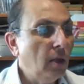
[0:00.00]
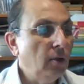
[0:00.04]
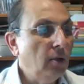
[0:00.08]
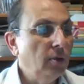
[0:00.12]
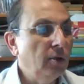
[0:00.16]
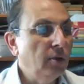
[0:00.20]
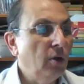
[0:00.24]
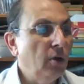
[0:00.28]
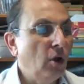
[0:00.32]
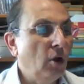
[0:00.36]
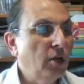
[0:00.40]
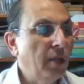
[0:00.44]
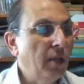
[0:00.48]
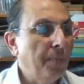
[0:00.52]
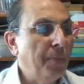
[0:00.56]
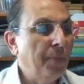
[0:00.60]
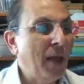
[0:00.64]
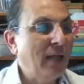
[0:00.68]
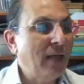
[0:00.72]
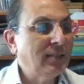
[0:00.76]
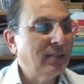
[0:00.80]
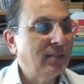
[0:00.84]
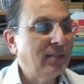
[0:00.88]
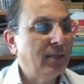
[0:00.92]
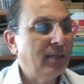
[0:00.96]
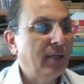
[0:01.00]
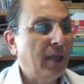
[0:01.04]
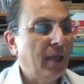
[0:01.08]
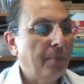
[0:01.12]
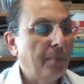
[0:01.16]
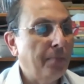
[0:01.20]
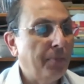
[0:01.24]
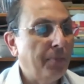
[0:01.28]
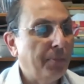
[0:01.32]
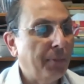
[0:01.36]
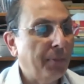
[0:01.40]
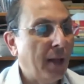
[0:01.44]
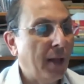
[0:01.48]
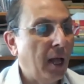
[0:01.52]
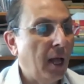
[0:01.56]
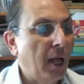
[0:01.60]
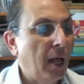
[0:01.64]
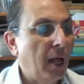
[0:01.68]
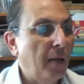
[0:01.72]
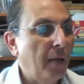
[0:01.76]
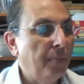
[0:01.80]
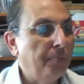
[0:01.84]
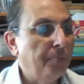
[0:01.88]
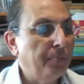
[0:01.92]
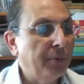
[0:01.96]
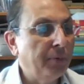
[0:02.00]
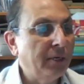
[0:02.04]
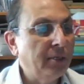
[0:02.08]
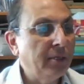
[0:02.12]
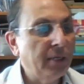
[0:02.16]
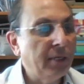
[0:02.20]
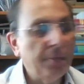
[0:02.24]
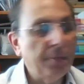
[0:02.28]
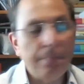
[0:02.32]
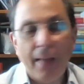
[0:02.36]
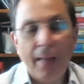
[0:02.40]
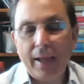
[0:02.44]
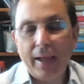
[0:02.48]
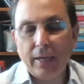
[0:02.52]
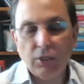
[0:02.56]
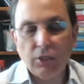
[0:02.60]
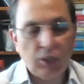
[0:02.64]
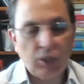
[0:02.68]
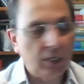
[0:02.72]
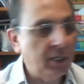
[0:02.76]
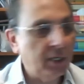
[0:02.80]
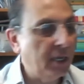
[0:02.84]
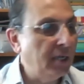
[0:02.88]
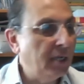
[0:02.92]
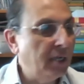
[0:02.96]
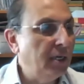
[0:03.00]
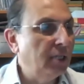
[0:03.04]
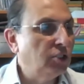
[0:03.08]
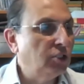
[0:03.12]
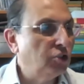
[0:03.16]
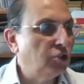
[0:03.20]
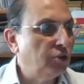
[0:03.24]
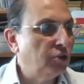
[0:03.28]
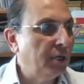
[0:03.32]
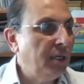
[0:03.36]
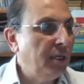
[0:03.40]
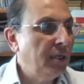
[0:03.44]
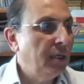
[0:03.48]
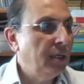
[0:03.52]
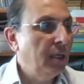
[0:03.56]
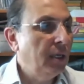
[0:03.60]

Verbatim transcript: on the plastic and uh, printing packaging industry.